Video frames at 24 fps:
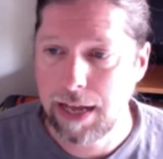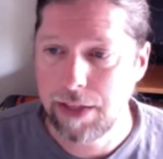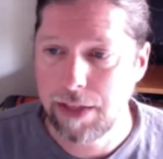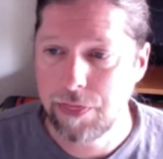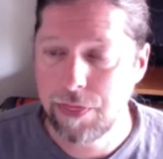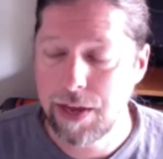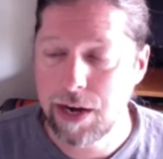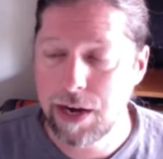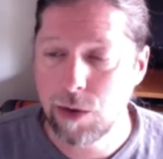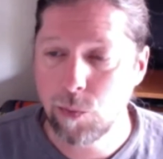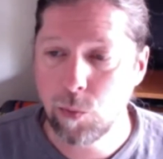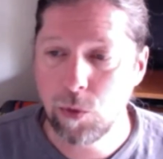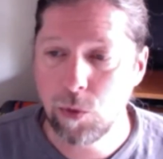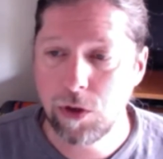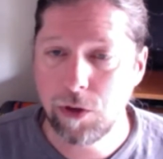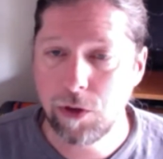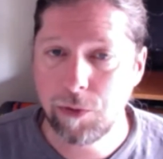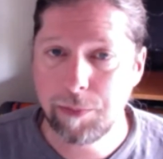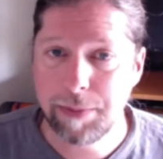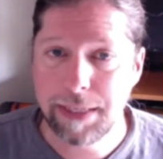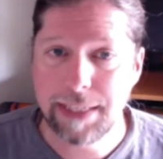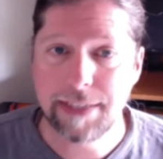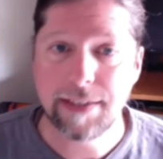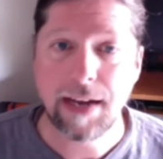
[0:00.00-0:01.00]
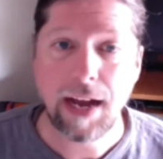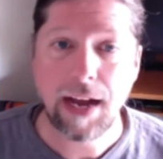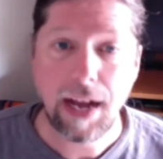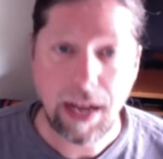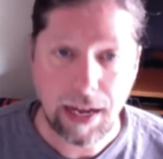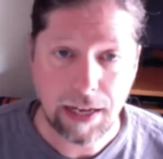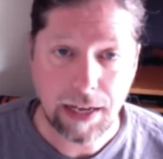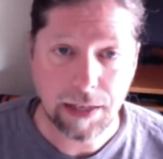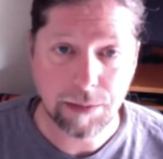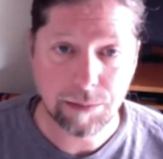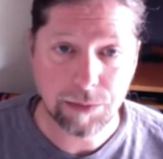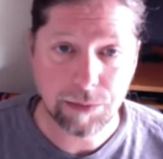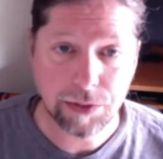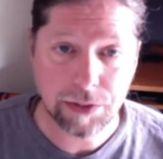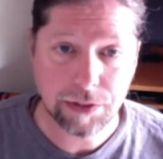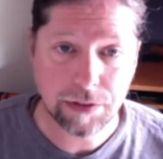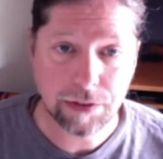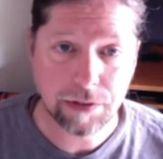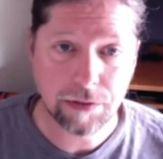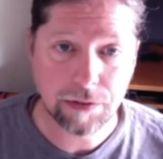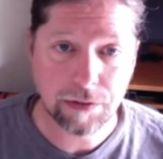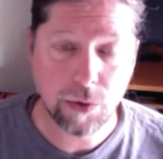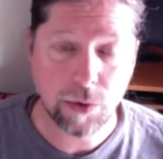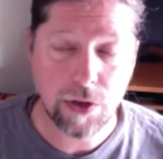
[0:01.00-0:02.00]
There will be
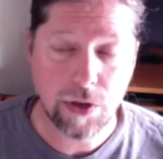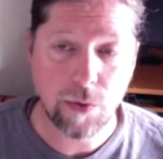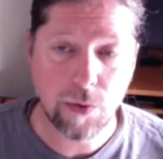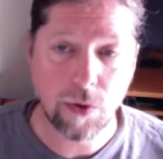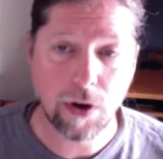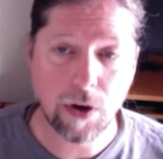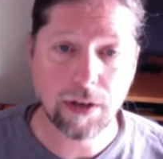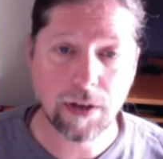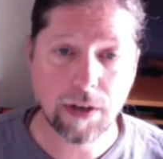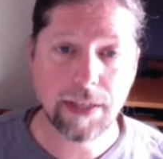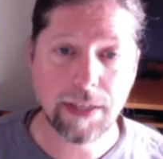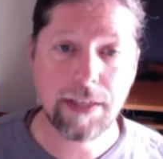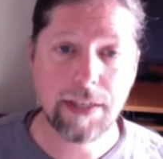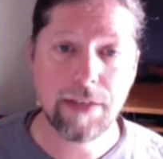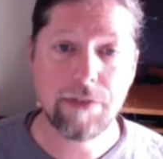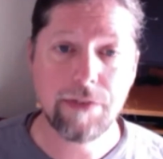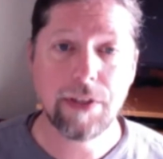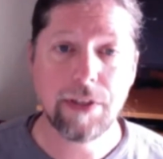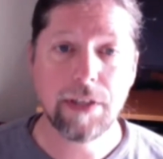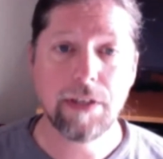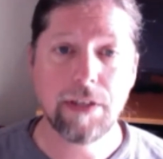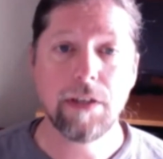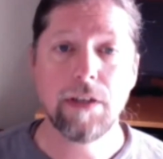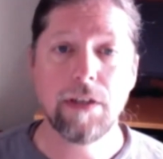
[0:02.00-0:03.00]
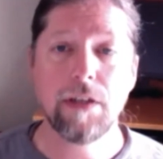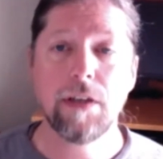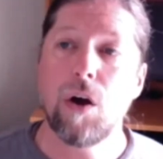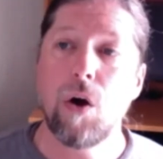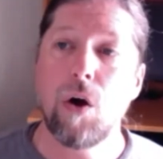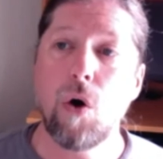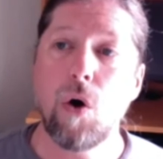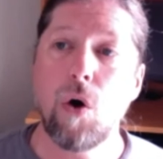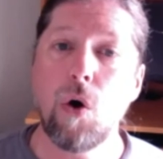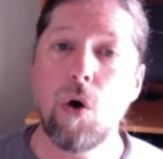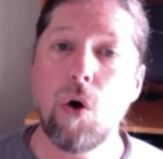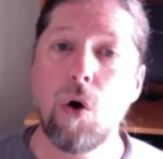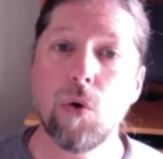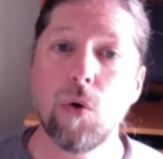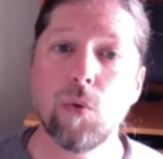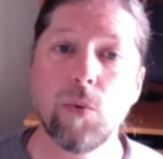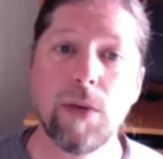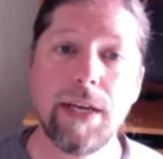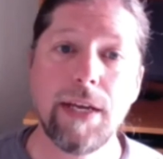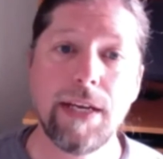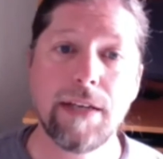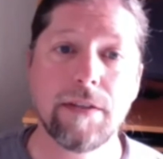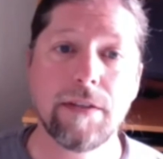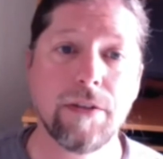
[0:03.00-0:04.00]
times when you are given all
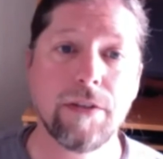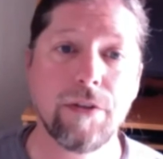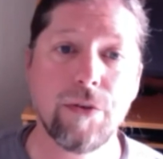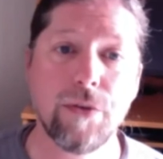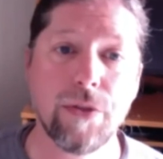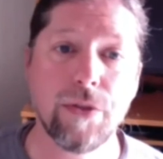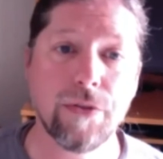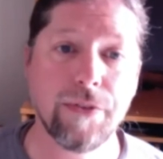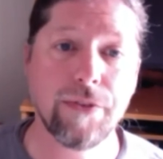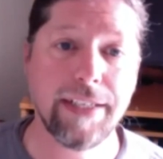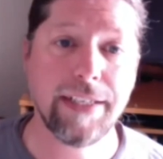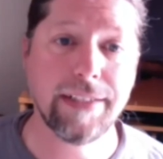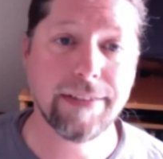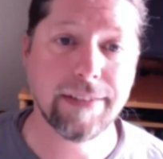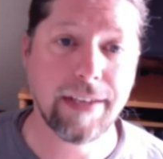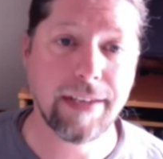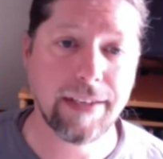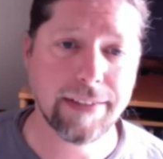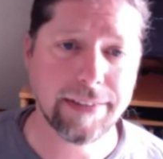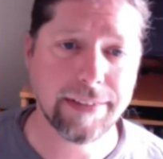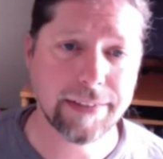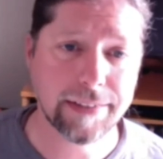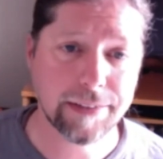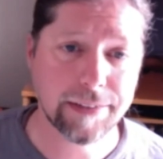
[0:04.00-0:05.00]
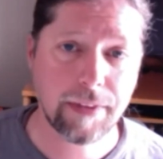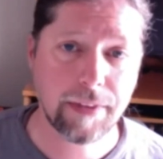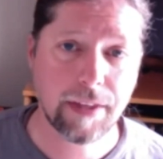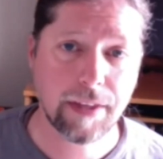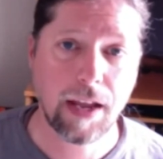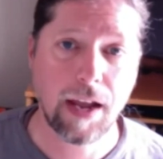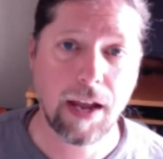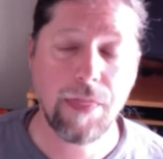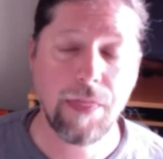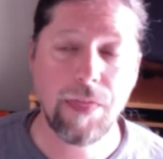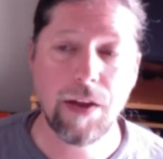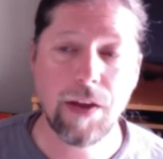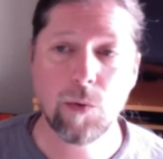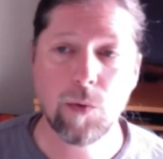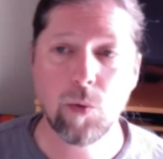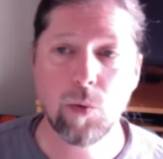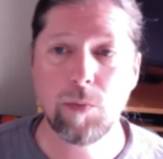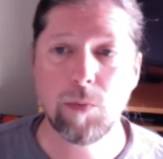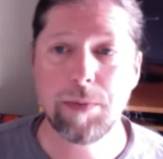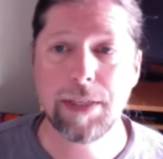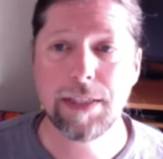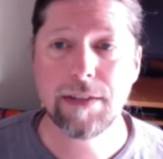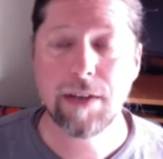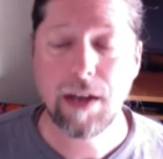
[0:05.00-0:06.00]
week to do 3 designs, and there will
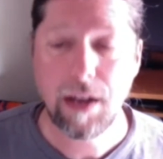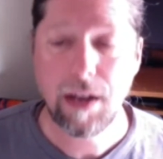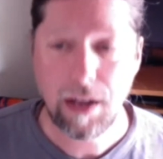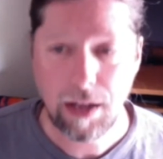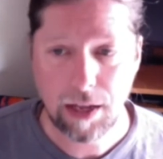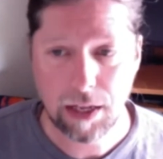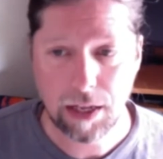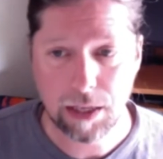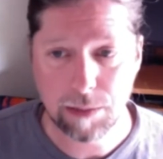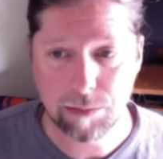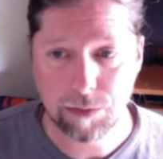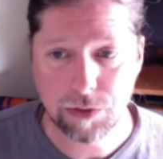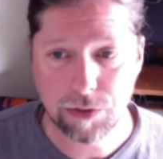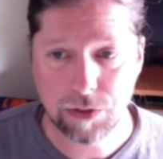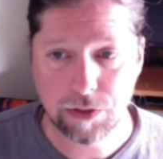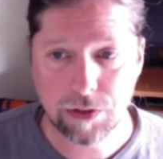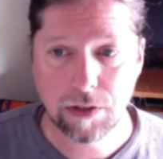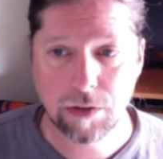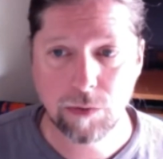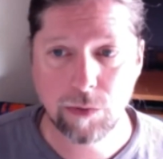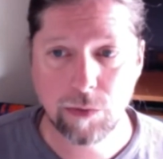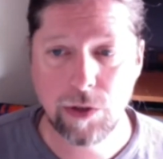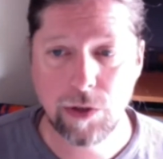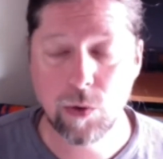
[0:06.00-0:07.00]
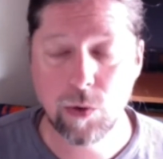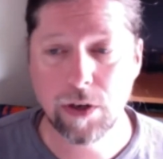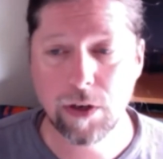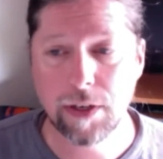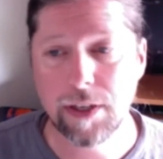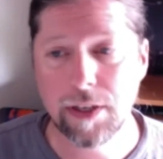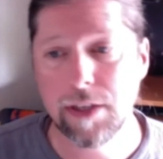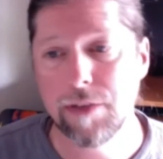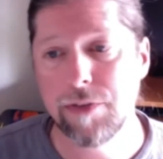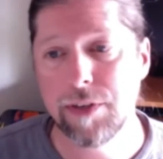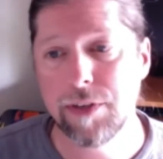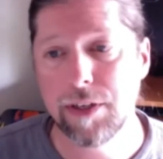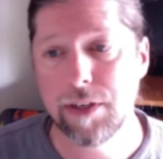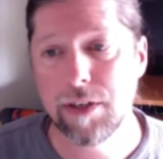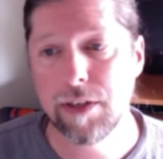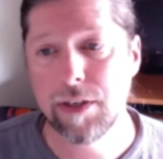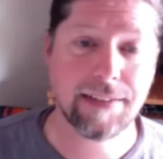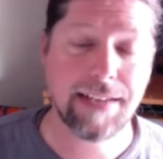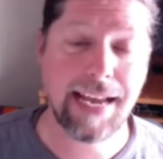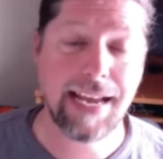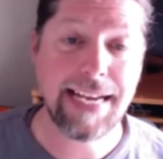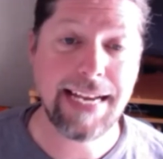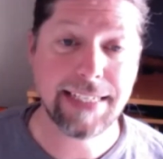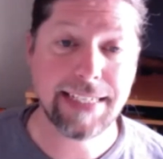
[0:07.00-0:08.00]
be times when you are given
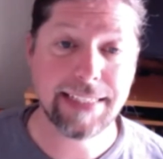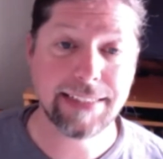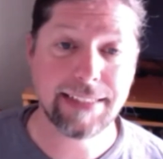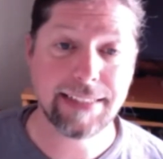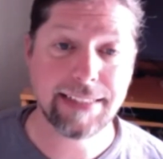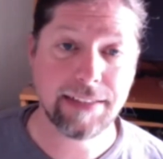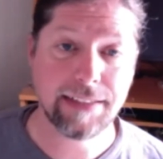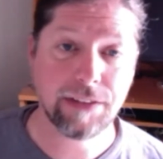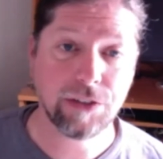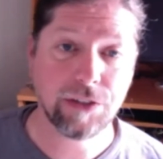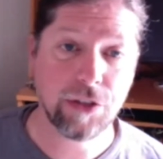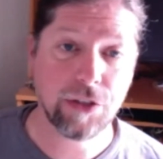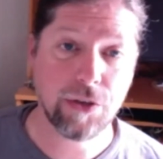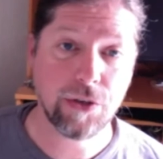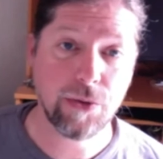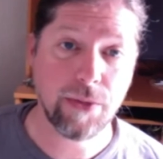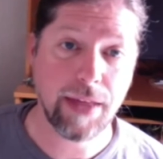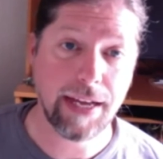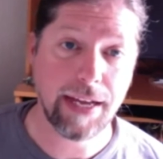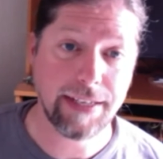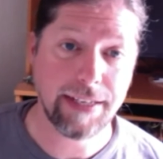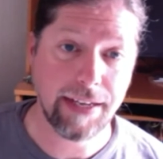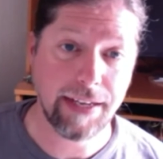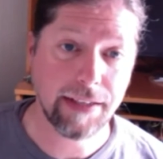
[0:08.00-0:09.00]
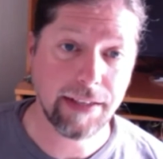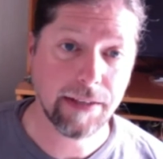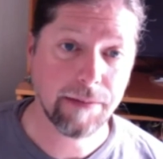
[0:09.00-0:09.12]
8 designs to do that day.